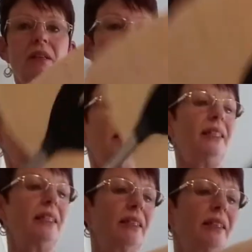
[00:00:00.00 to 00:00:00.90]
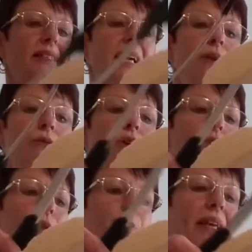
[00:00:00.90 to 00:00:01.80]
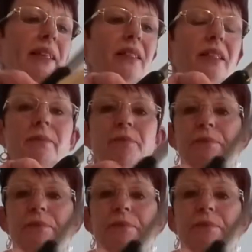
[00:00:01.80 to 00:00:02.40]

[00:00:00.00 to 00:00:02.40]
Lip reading: side down on the plate,